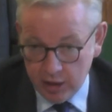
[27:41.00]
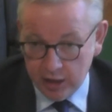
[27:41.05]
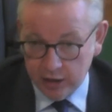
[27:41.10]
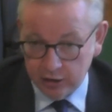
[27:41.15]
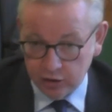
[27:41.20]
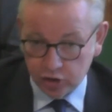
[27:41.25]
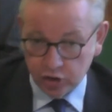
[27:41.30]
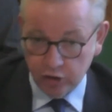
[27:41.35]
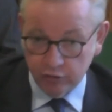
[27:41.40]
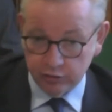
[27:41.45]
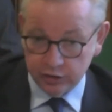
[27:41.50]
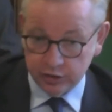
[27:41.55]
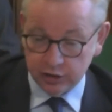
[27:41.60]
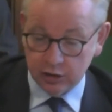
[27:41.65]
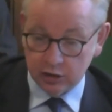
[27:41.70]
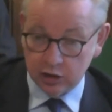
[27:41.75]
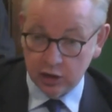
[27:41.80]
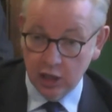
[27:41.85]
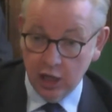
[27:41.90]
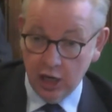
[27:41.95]
shows,
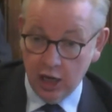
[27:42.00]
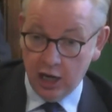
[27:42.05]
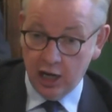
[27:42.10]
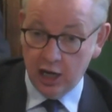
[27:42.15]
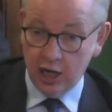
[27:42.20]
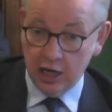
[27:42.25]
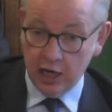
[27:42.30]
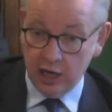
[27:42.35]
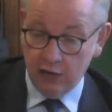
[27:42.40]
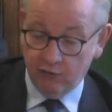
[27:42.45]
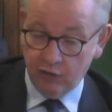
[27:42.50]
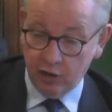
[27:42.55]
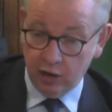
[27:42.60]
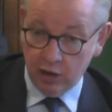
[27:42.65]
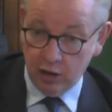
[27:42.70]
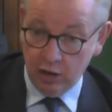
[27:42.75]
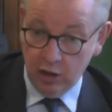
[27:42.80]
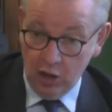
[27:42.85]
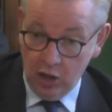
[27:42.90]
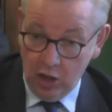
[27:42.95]
that if
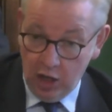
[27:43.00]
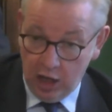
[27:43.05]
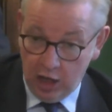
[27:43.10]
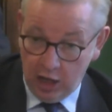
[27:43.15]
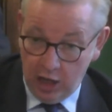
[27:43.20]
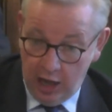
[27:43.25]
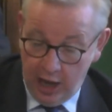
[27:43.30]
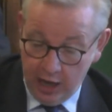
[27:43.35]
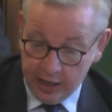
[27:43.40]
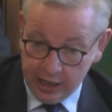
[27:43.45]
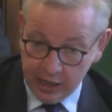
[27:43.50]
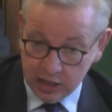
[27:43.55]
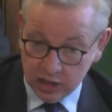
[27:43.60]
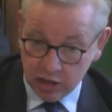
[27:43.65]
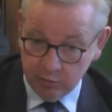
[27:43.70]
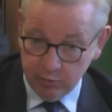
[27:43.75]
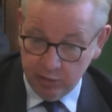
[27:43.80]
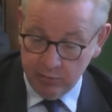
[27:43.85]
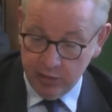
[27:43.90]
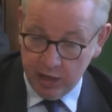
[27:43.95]
a case can
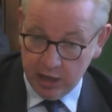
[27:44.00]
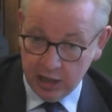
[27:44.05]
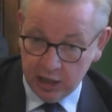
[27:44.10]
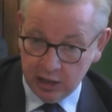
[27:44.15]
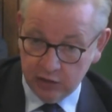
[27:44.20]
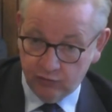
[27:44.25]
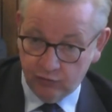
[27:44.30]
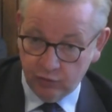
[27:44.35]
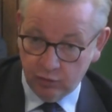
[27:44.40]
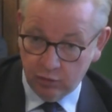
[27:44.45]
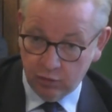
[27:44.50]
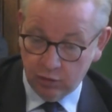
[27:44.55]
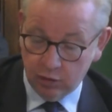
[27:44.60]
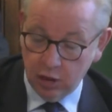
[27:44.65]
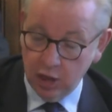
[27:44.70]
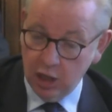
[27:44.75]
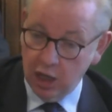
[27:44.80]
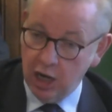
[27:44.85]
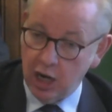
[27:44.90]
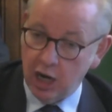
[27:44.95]
be made for
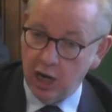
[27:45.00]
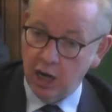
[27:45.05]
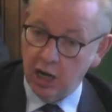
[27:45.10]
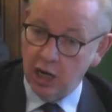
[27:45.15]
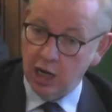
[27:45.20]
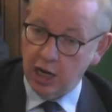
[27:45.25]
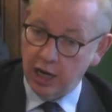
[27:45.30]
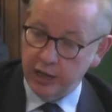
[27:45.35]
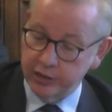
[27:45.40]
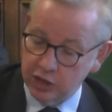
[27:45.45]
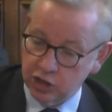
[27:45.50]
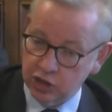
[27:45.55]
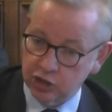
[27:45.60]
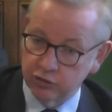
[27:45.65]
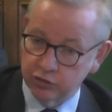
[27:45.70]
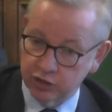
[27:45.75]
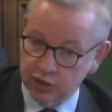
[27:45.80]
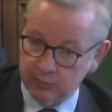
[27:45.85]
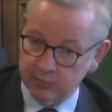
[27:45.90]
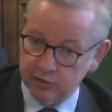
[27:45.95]
additional
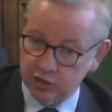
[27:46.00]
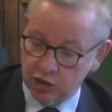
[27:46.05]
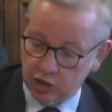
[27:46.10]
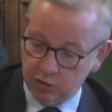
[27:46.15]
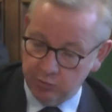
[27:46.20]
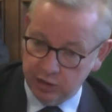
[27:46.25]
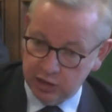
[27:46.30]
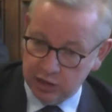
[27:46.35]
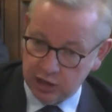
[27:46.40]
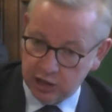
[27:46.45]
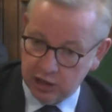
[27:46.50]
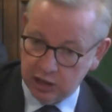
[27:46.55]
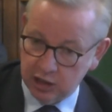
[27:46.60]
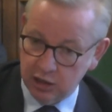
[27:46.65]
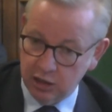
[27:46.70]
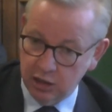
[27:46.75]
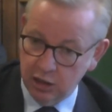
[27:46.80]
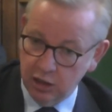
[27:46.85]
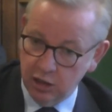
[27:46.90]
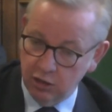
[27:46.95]
steps that can be taken
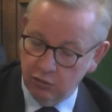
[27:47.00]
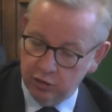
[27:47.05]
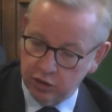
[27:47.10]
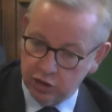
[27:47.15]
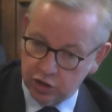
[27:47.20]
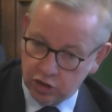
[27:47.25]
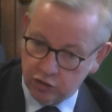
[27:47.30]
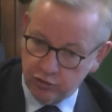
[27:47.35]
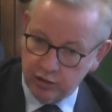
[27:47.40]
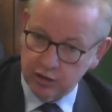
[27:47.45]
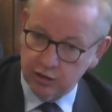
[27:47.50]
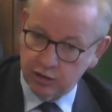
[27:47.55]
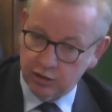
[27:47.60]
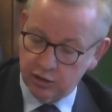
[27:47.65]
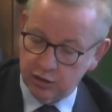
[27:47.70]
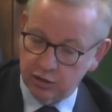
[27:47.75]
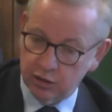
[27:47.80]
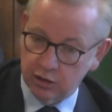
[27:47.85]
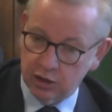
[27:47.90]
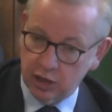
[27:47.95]
which
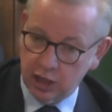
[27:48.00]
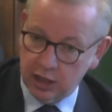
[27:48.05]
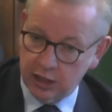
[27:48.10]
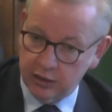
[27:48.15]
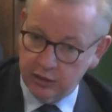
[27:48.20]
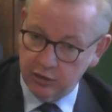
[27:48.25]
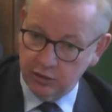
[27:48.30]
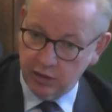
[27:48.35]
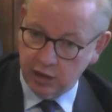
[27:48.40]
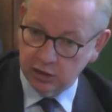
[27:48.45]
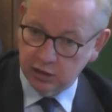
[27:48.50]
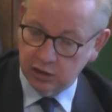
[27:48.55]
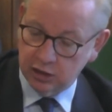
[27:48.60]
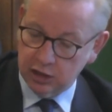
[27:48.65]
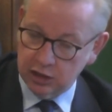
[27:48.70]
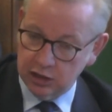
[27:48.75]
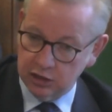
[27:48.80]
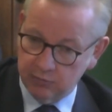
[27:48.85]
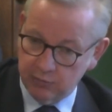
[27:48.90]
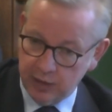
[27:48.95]
strengthen the United
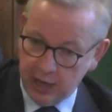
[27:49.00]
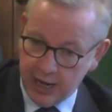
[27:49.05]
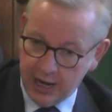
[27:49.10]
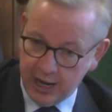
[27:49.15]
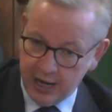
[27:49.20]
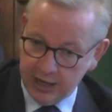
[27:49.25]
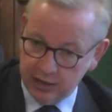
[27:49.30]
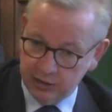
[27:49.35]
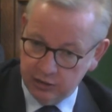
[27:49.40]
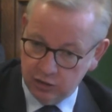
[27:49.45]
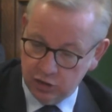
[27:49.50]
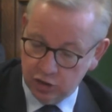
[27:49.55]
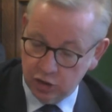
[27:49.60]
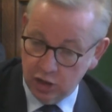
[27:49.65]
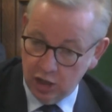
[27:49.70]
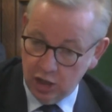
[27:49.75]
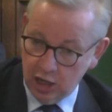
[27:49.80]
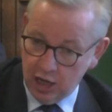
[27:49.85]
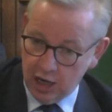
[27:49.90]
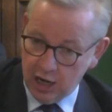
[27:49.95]
Kingdom and
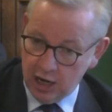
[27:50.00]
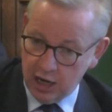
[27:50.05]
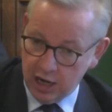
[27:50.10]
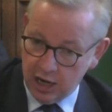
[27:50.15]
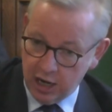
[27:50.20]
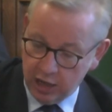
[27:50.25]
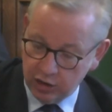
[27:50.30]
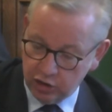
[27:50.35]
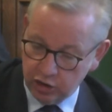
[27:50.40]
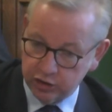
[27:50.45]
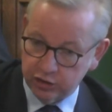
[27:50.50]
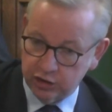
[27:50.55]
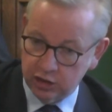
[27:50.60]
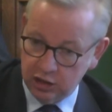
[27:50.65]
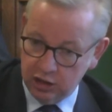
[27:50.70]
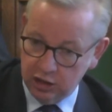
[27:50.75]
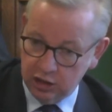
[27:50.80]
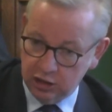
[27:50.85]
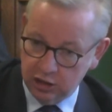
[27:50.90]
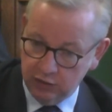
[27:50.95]
adjust
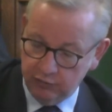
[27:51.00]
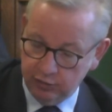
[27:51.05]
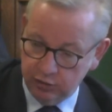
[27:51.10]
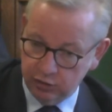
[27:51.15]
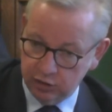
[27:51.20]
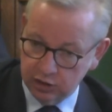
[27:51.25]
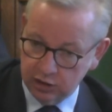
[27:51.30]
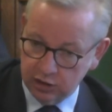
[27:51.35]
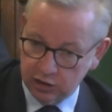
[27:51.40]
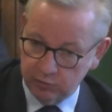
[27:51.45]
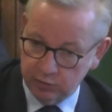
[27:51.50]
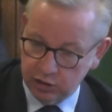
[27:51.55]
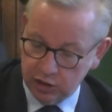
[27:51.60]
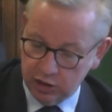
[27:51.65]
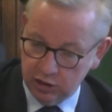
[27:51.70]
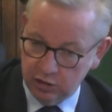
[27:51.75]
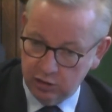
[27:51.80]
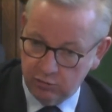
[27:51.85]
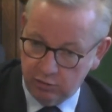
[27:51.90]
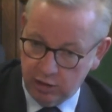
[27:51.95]
the devolution settlement
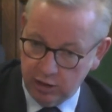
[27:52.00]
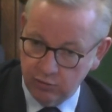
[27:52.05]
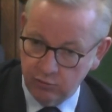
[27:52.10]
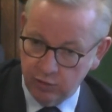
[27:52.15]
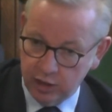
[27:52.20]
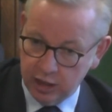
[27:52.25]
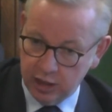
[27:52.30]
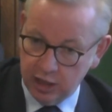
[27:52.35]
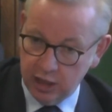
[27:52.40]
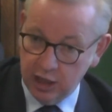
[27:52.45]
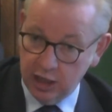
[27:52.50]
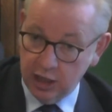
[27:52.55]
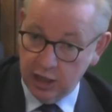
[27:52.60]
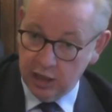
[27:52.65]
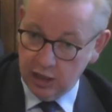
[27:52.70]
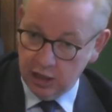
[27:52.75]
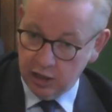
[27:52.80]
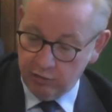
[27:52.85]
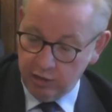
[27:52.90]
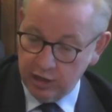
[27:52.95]
in the right way,
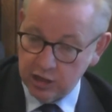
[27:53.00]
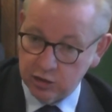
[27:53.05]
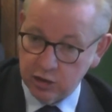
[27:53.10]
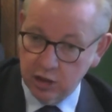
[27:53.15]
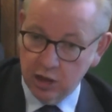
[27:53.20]
great.